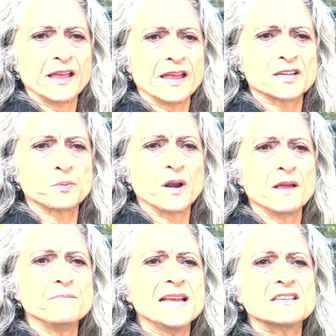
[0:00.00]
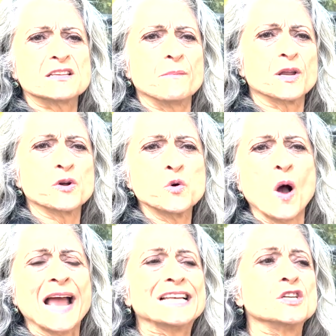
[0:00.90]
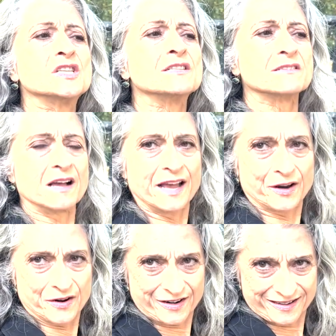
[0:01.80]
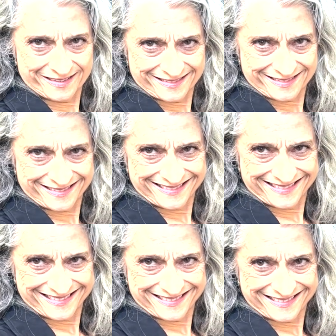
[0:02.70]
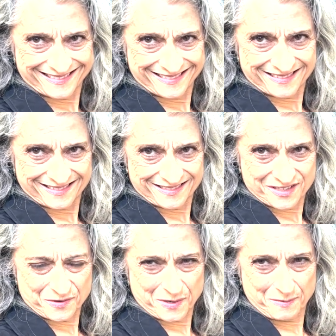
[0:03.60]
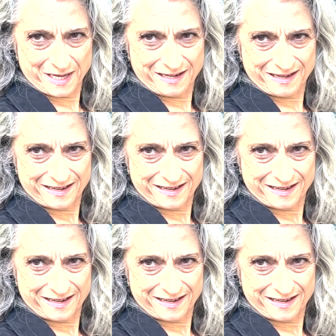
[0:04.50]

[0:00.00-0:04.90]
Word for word: It's when I meet somebody who I desire. Ooh. Do you know what I mean?